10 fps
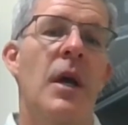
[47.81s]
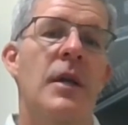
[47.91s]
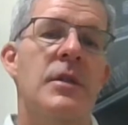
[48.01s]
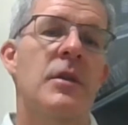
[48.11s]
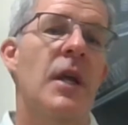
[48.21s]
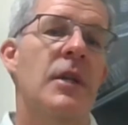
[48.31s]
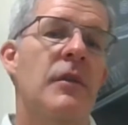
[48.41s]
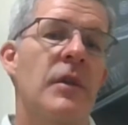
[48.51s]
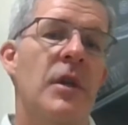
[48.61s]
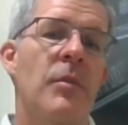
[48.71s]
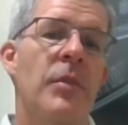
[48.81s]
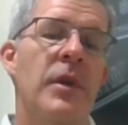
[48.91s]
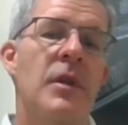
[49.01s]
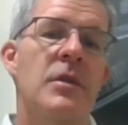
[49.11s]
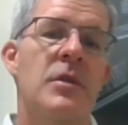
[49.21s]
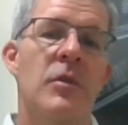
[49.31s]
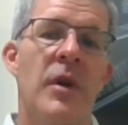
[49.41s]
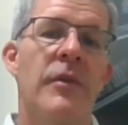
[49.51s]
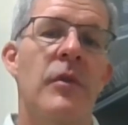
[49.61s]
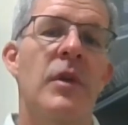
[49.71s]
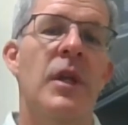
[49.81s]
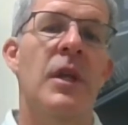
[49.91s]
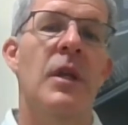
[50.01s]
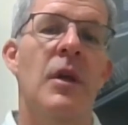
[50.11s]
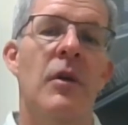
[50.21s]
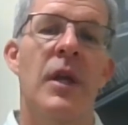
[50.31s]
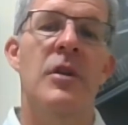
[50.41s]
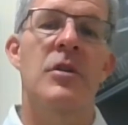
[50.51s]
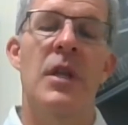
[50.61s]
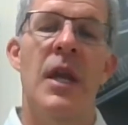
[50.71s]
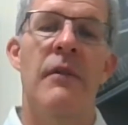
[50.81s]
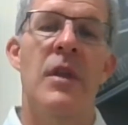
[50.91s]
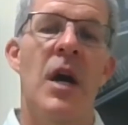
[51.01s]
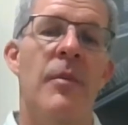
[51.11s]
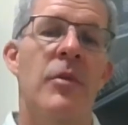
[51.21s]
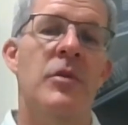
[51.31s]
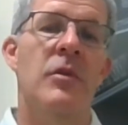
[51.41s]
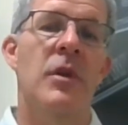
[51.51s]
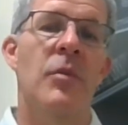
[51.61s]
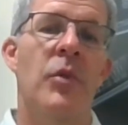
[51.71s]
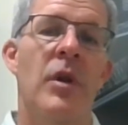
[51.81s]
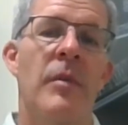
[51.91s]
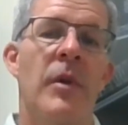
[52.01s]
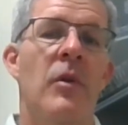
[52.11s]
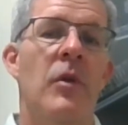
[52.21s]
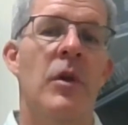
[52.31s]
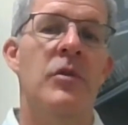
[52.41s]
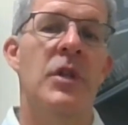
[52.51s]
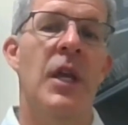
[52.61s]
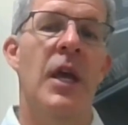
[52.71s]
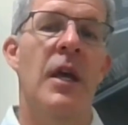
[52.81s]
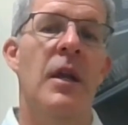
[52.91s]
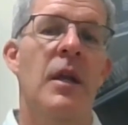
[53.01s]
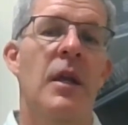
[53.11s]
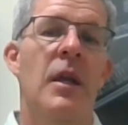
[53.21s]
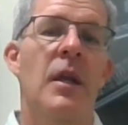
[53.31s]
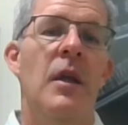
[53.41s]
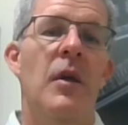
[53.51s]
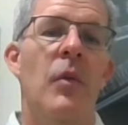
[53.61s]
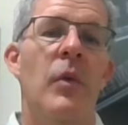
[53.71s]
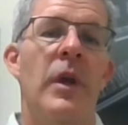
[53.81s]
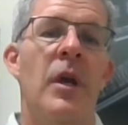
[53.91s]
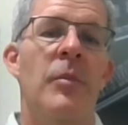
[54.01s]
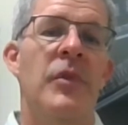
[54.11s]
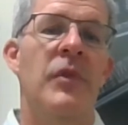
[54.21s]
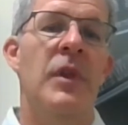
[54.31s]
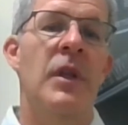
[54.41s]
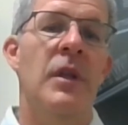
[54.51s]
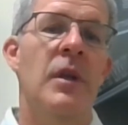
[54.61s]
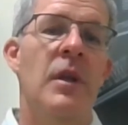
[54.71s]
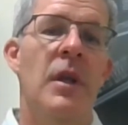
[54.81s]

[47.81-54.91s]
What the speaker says: I still actively compete, still referee, occasionally have the opportunity to put on my old coaching hat when help is needed,